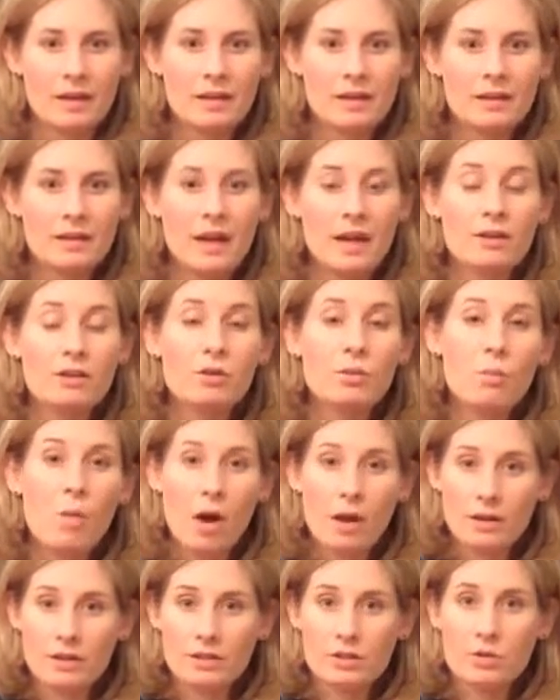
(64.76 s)
Now, you'll
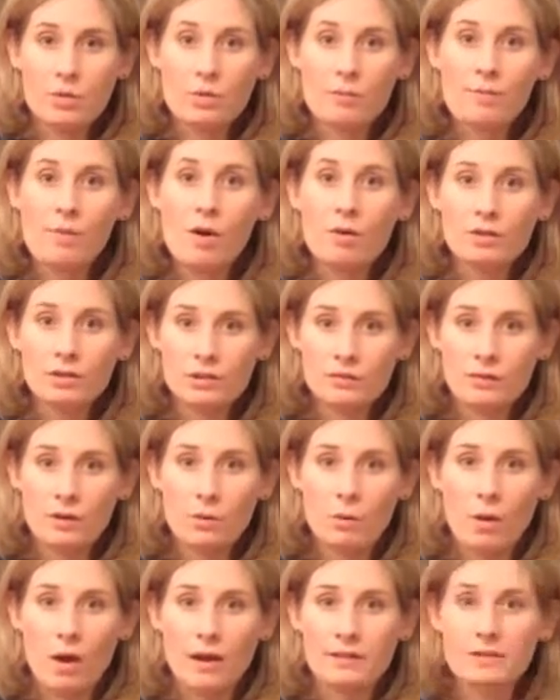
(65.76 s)
want to store most of
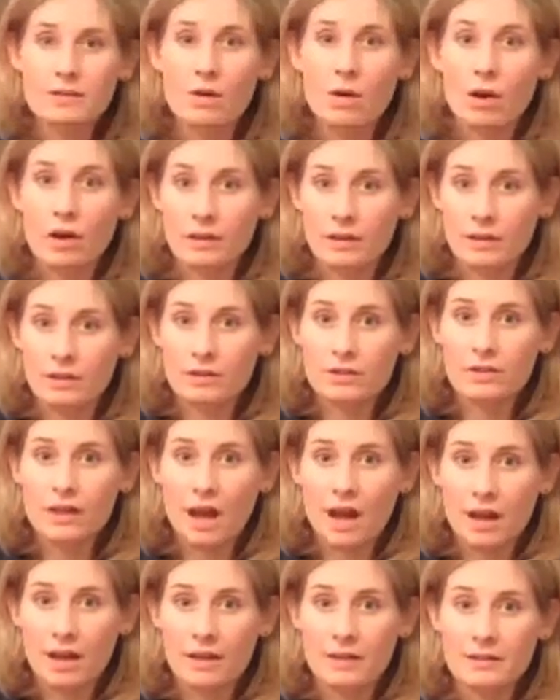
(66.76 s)
your wines on their
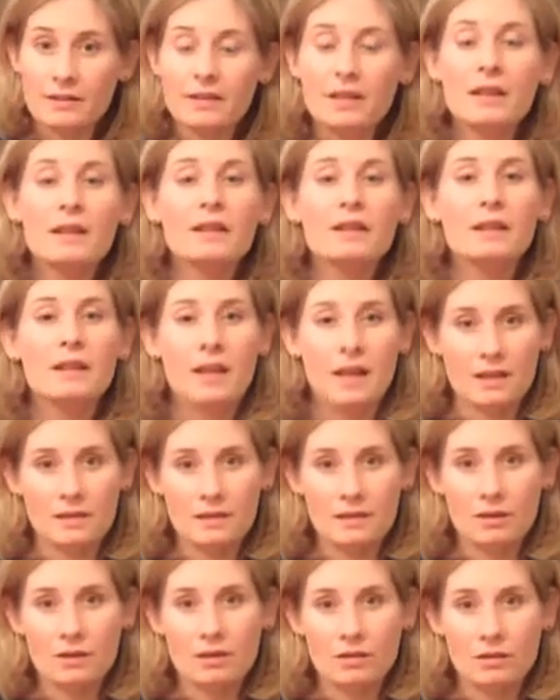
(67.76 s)
sides,
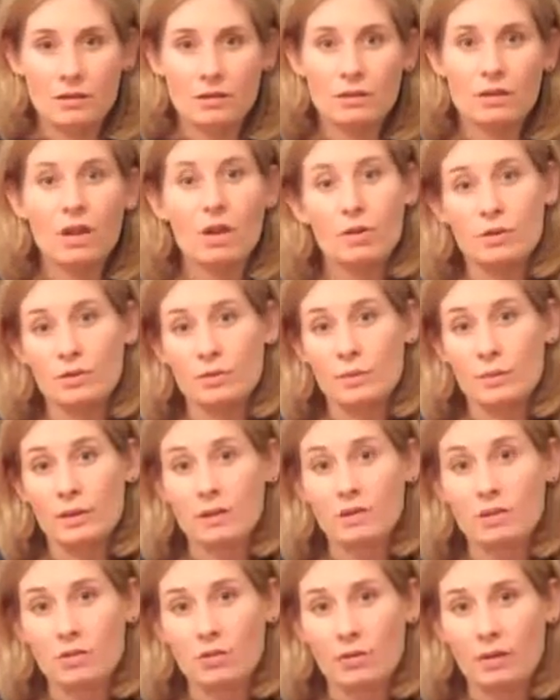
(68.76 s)
unless they're closed with
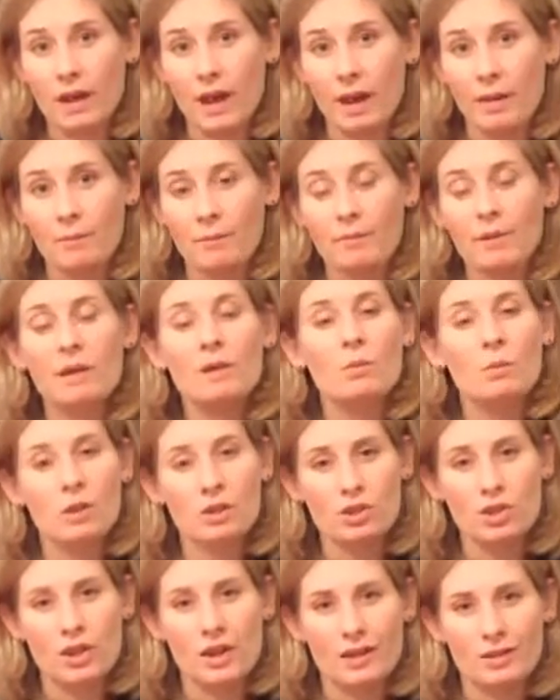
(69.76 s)
a screw cap, in
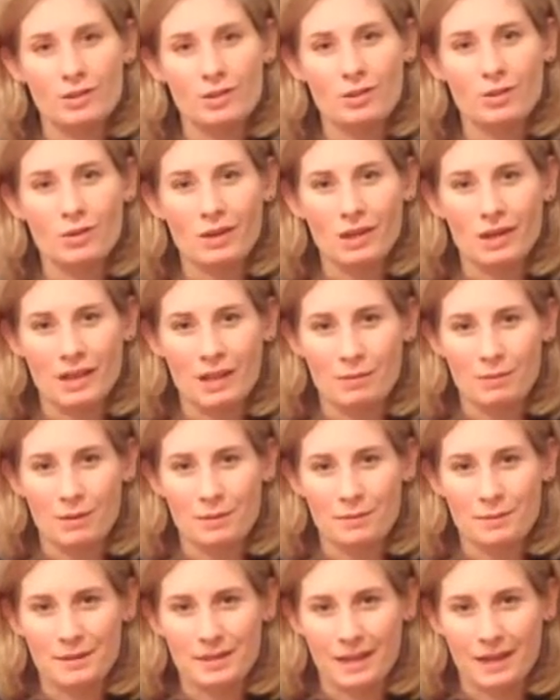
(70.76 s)
which case you can keep
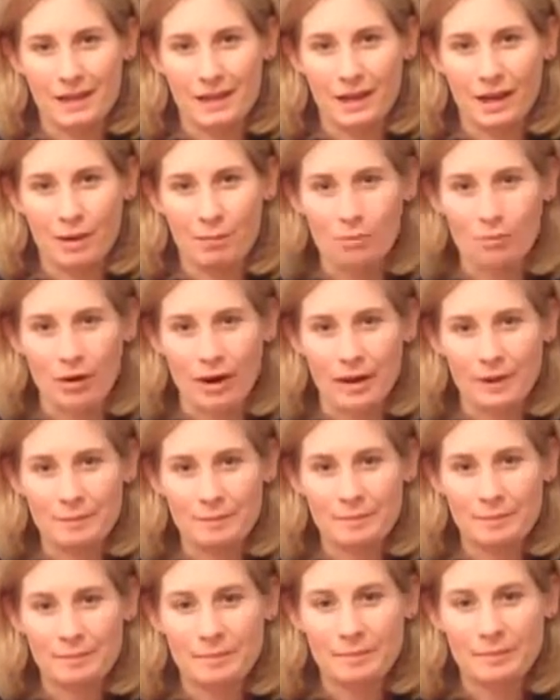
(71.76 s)
them standing upright.
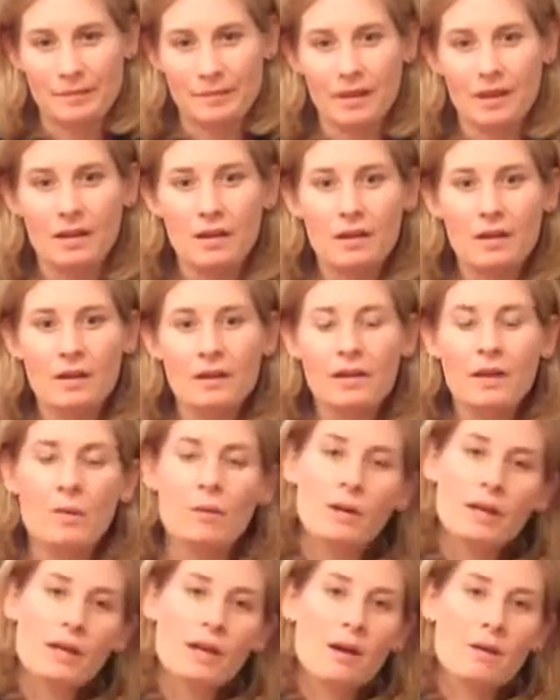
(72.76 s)
Now,
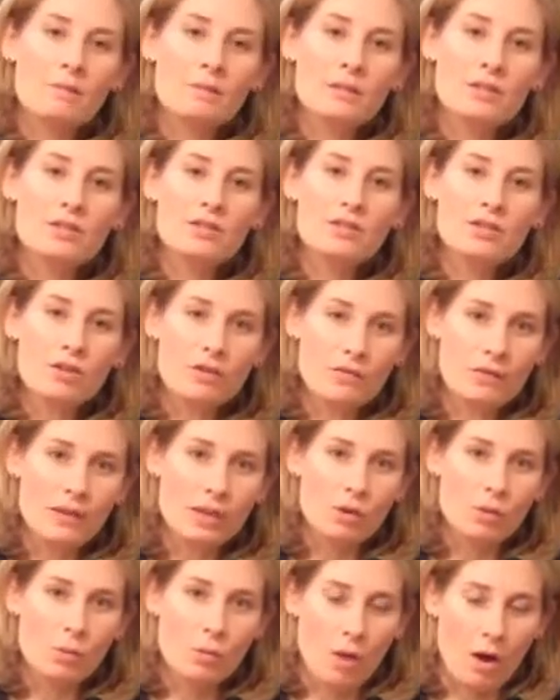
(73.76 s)
when it comes to serving
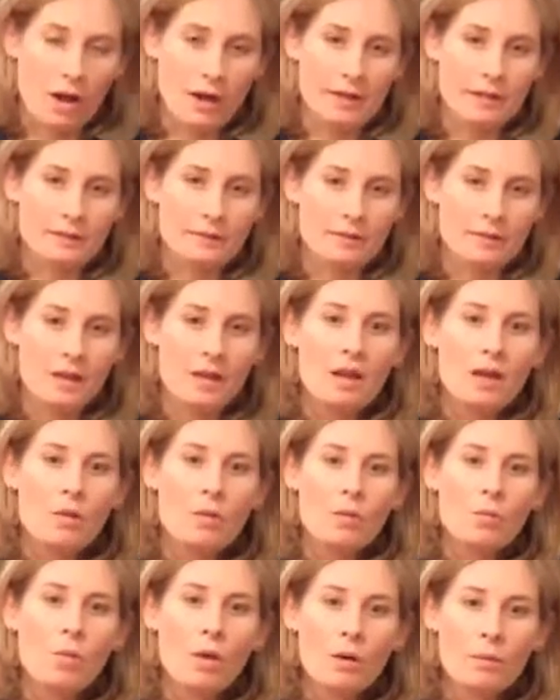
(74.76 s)
your wine,
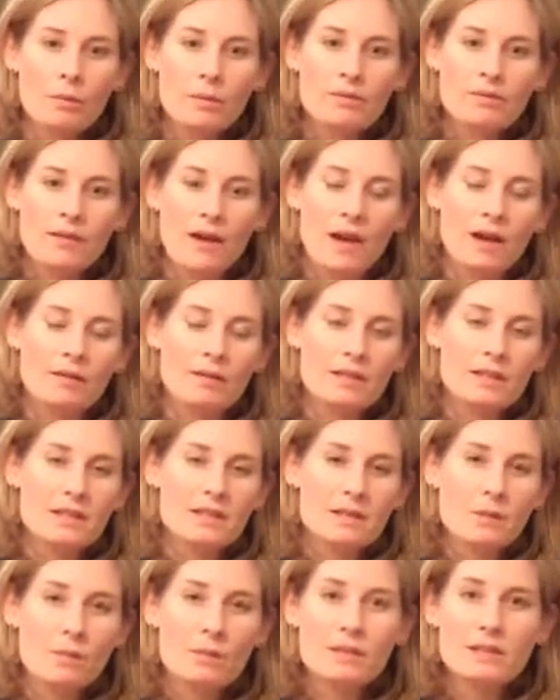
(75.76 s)
what we found
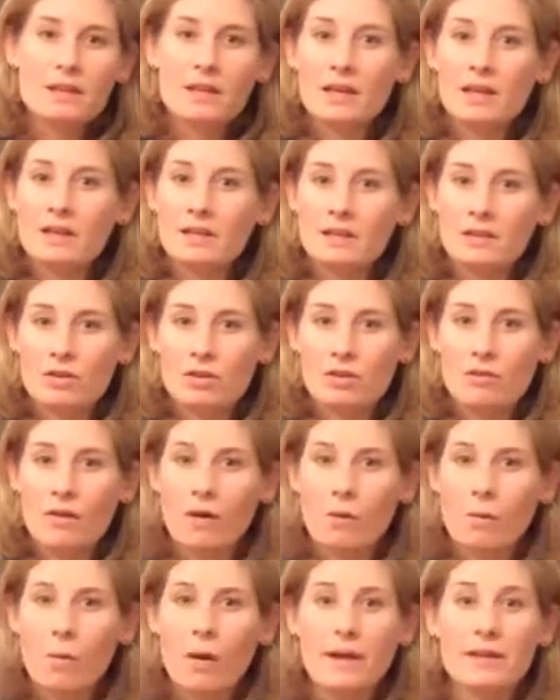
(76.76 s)
is that we tend to serve
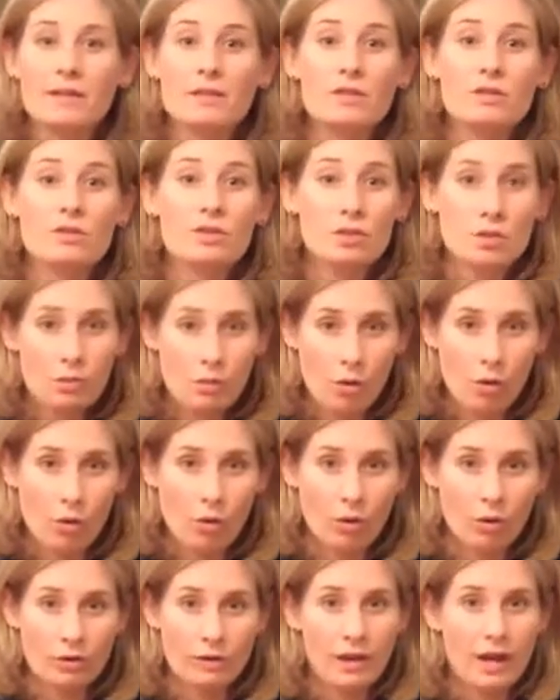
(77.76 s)
our whites too
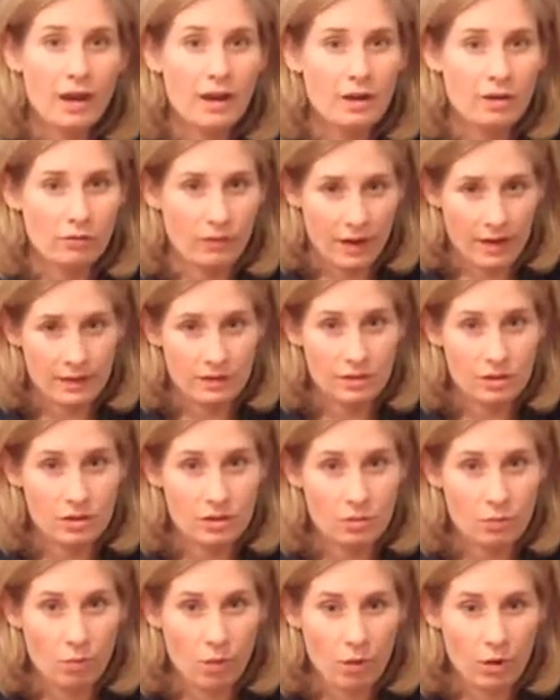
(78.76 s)
cold and our reds
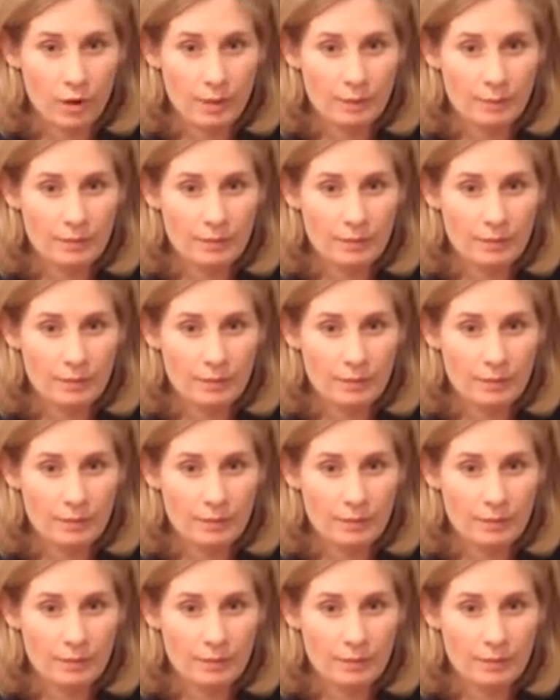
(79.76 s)
too warm.